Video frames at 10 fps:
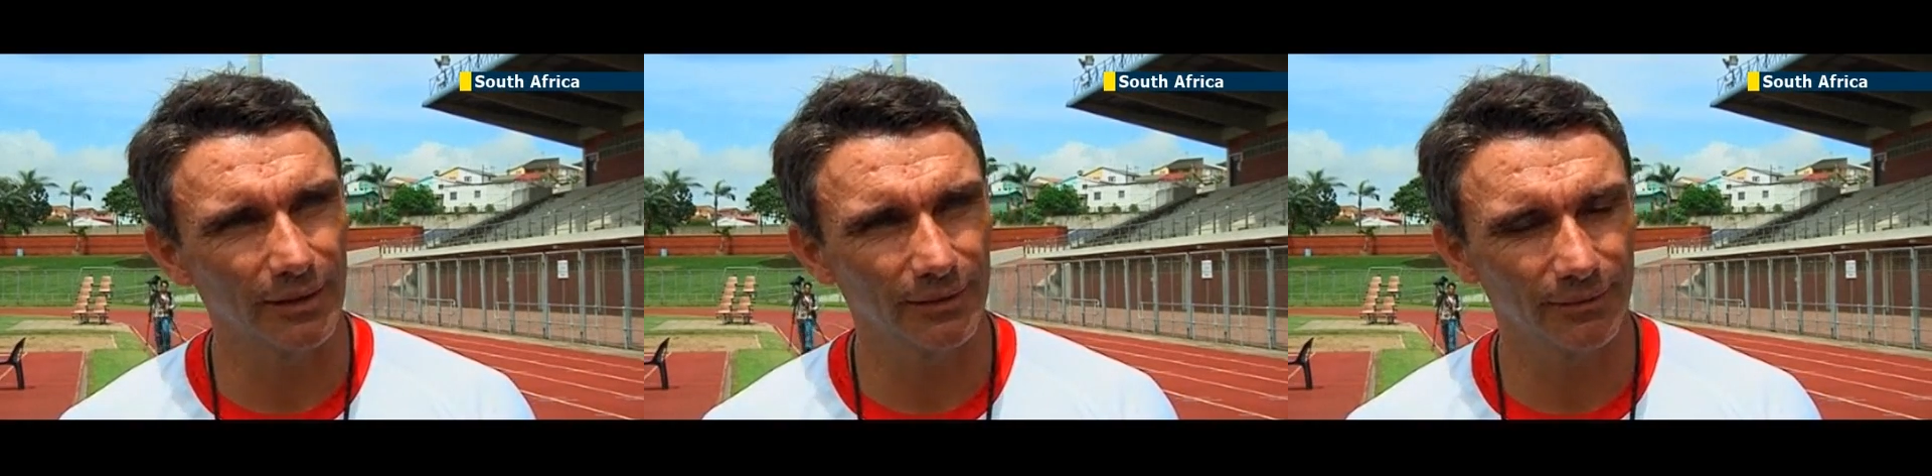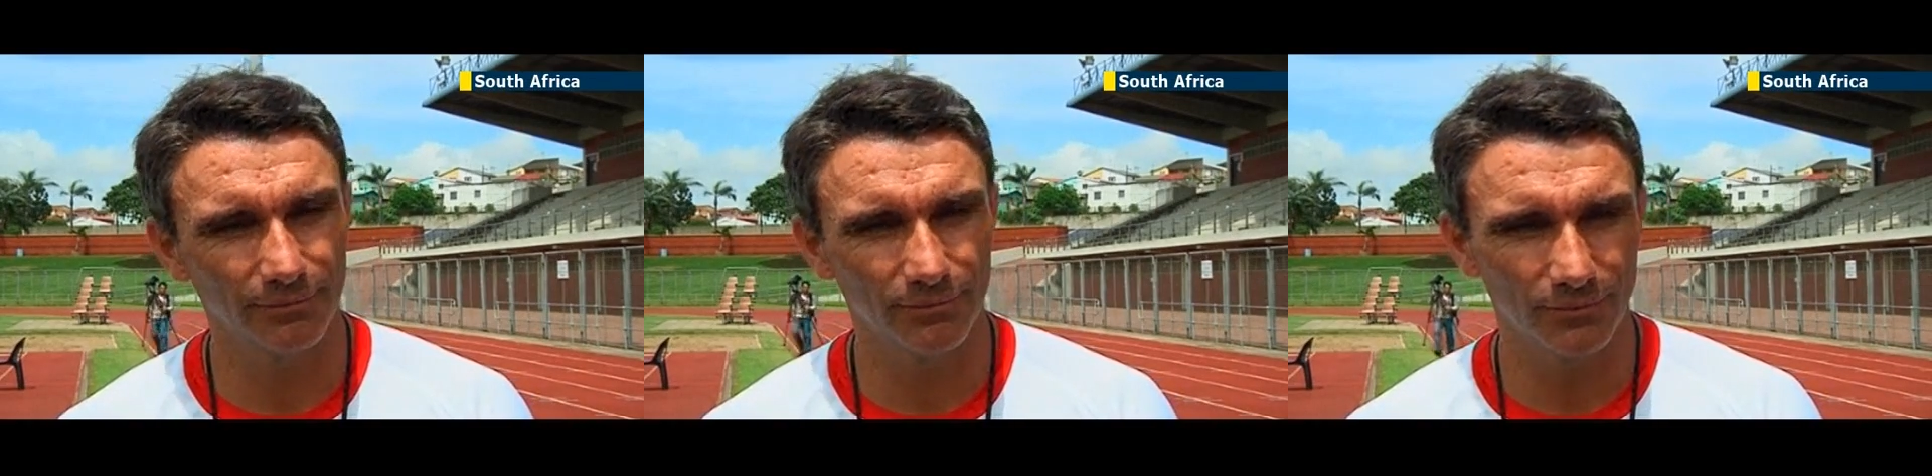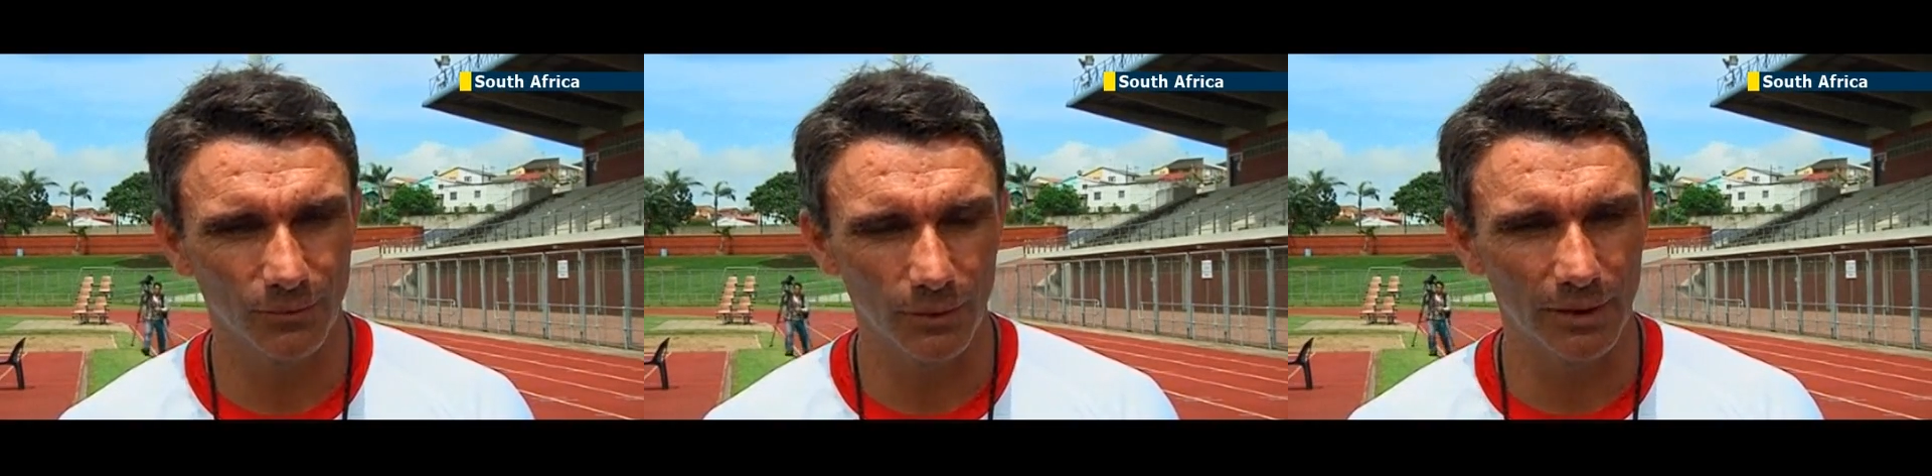and
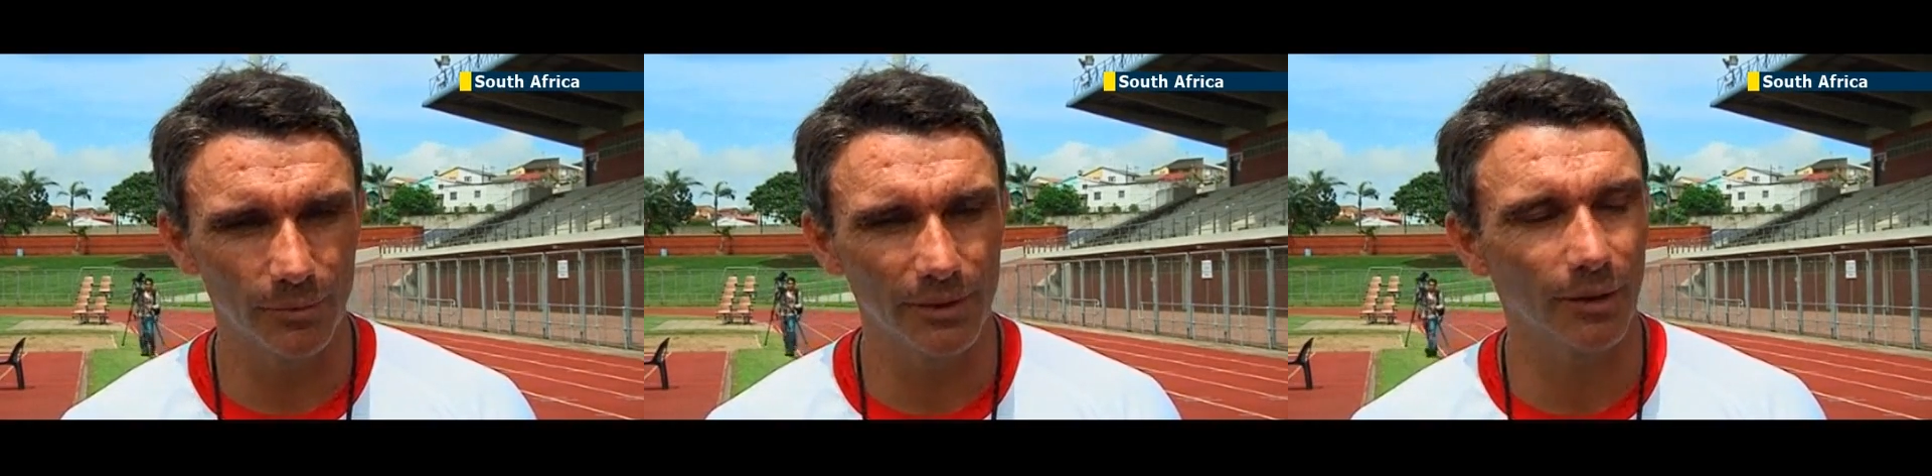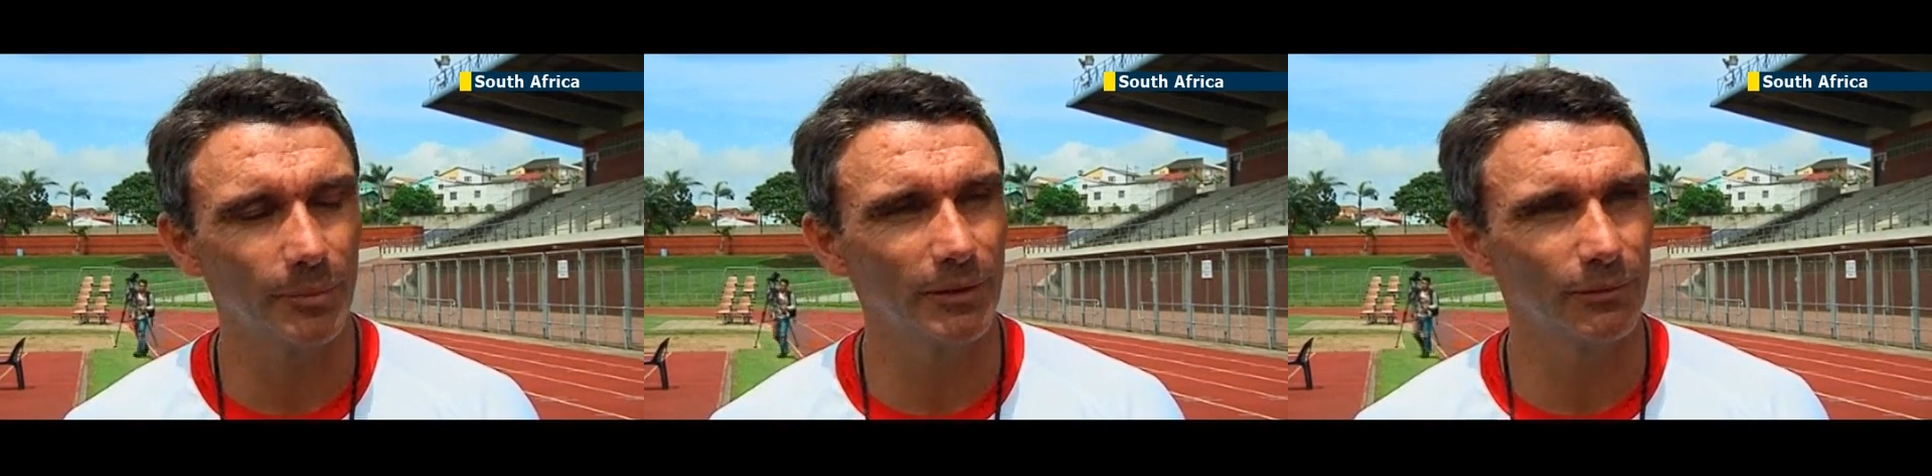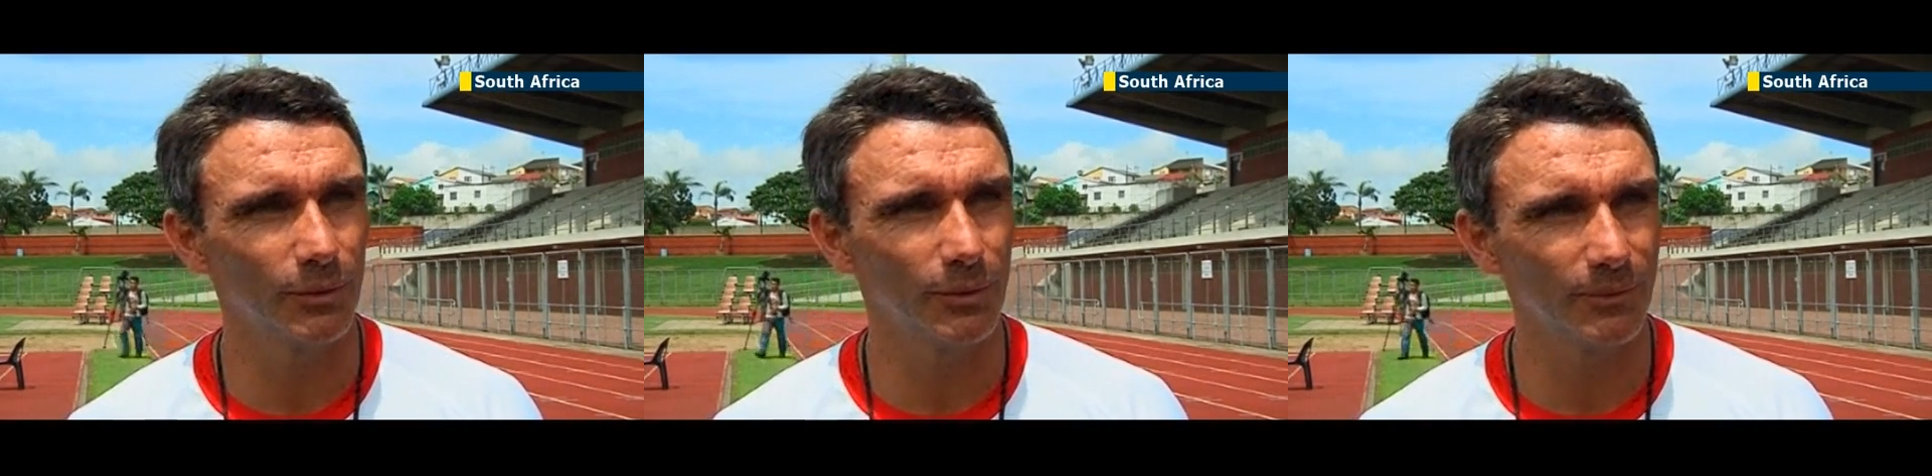really be
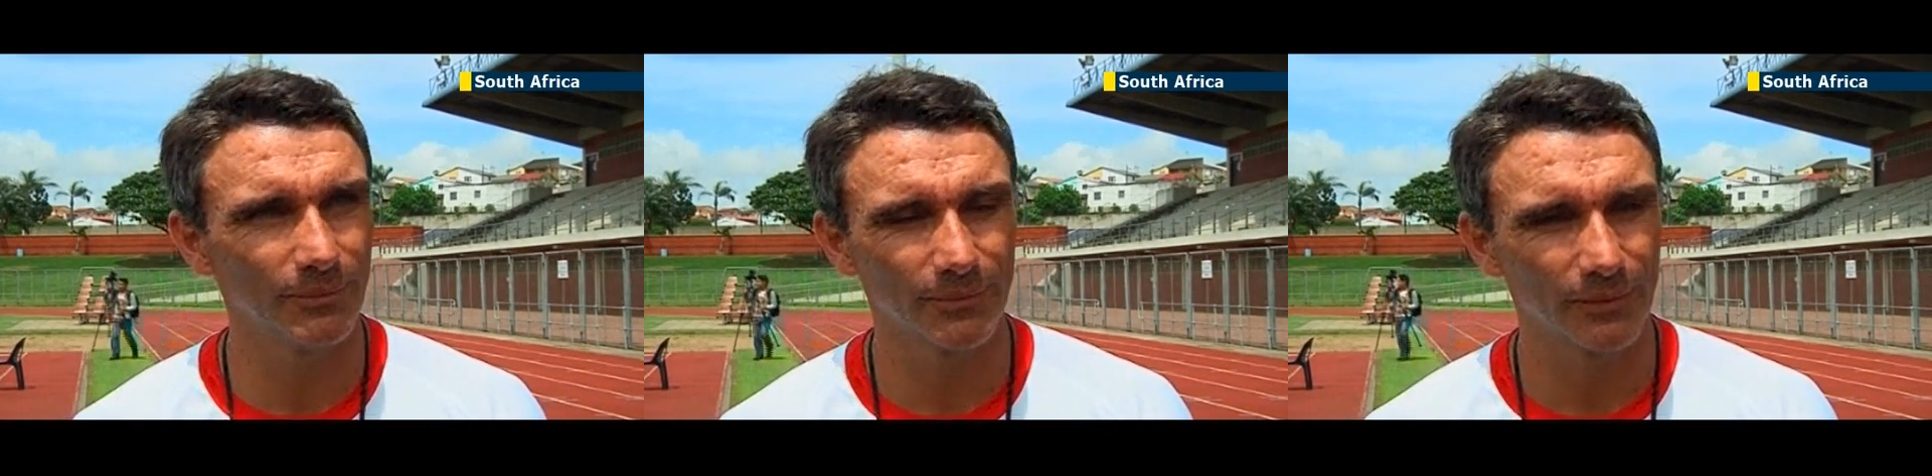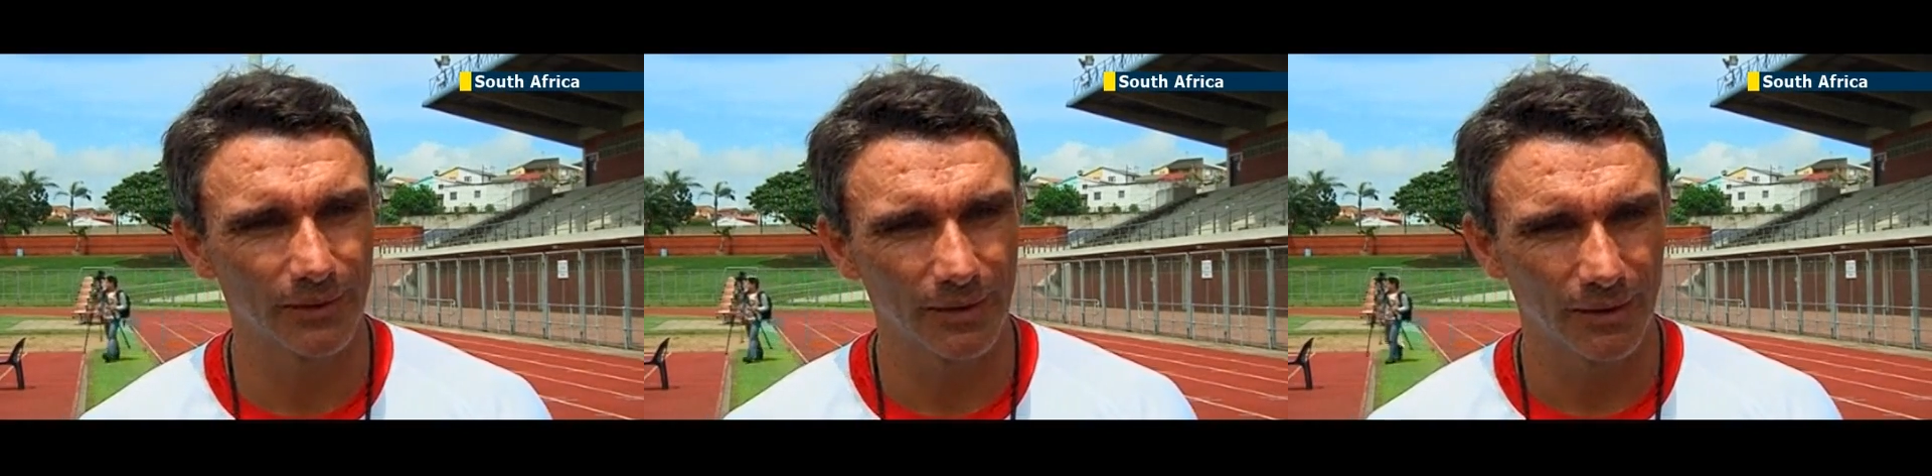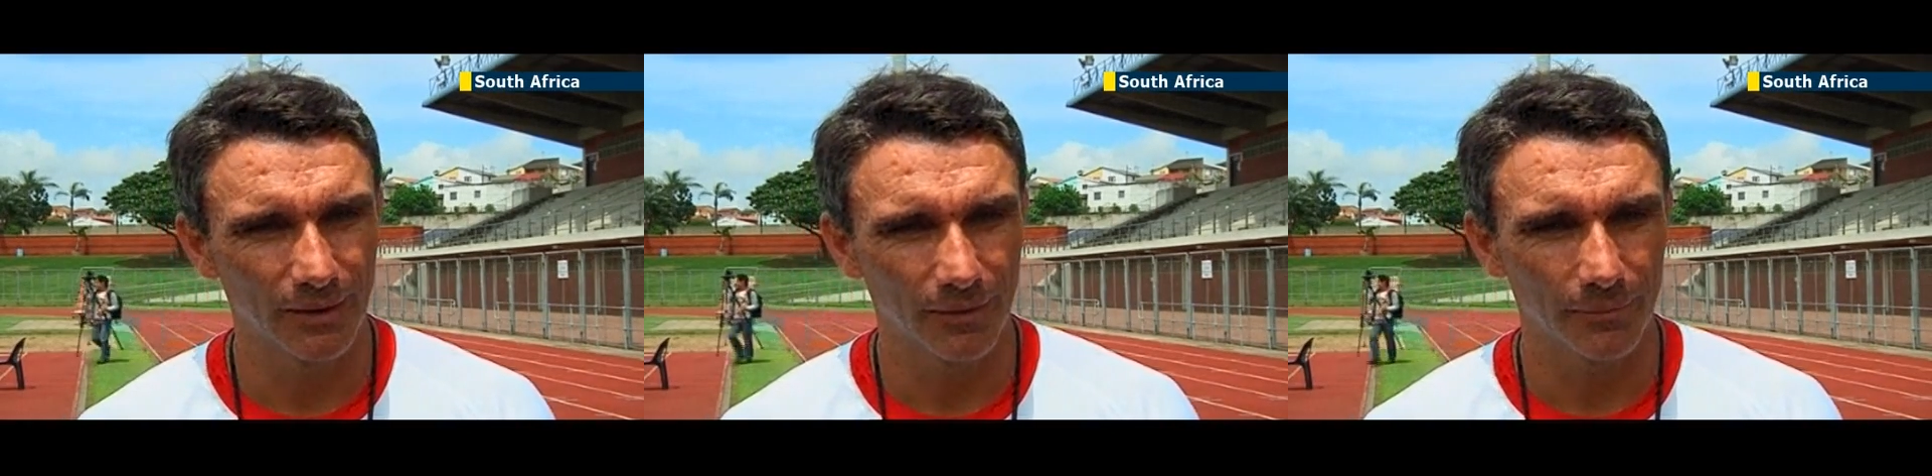happy for,
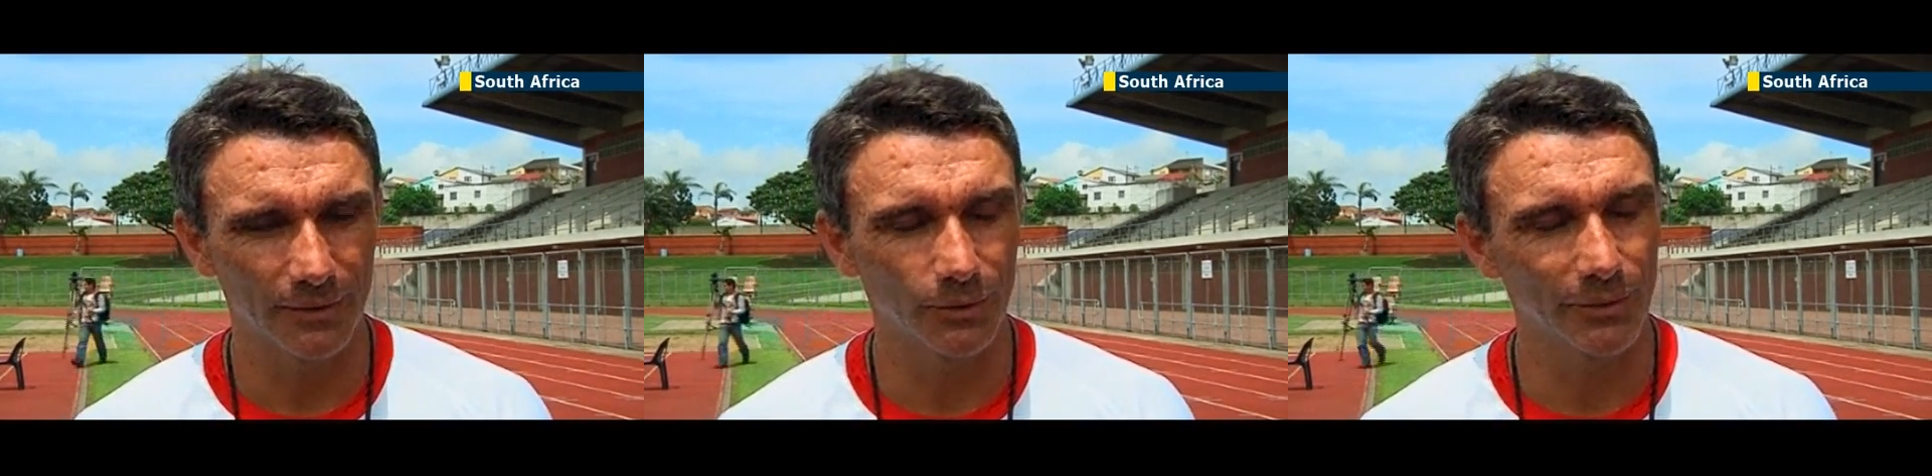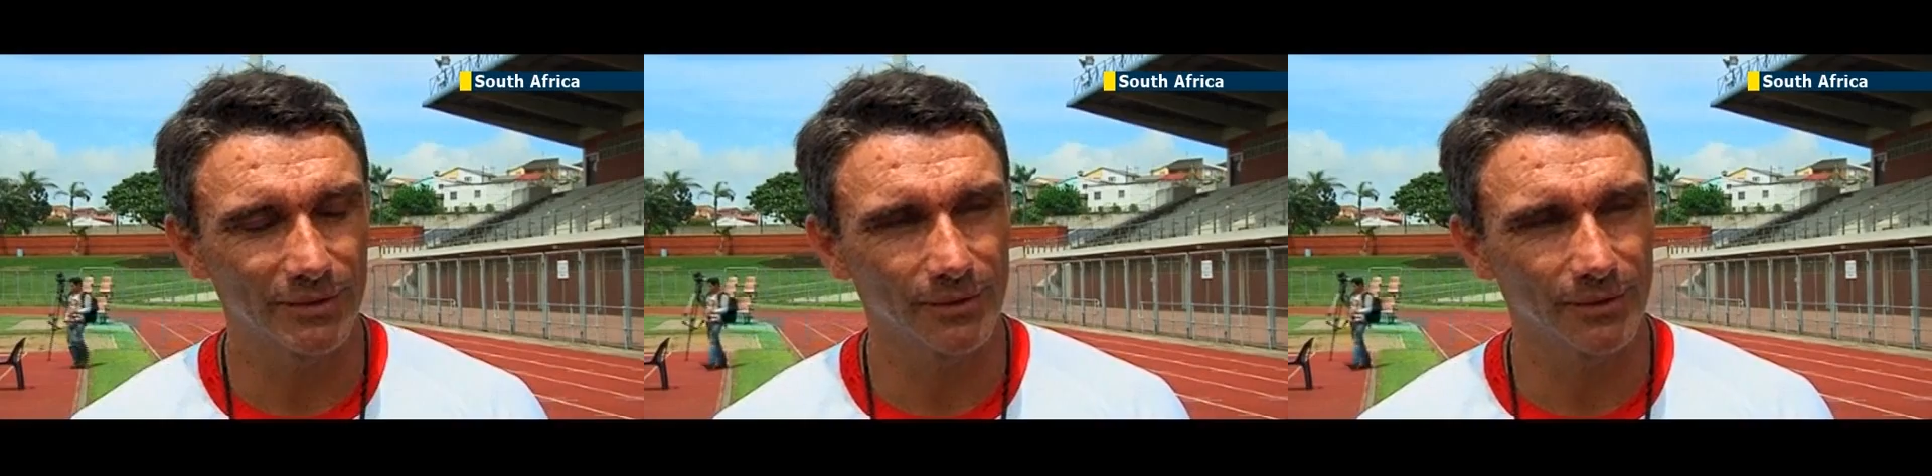by the